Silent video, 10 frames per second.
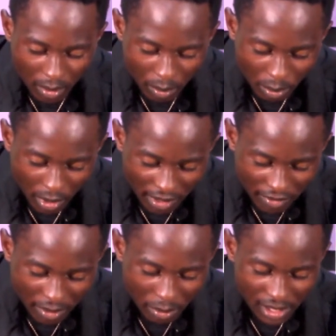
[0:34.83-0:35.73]

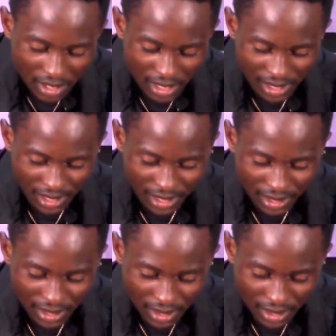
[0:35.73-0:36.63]
private business and
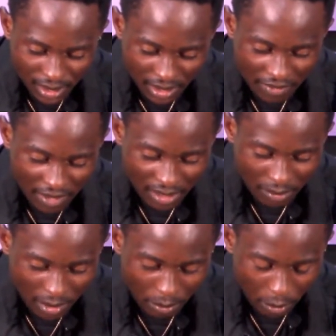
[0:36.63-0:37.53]

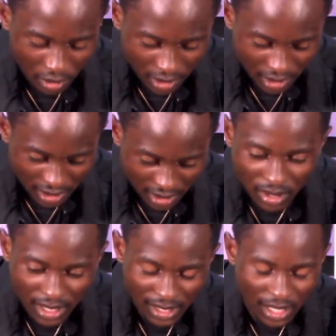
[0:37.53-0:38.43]
investment. So
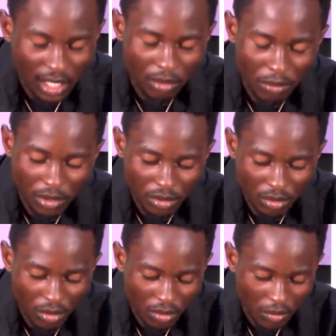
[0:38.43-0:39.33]
just allow me to
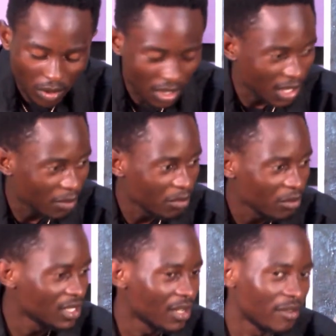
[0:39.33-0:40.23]
welcome
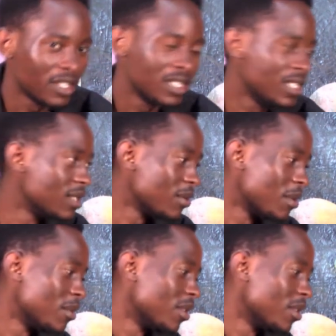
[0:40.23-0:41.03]
Mr. Francis Mwamba.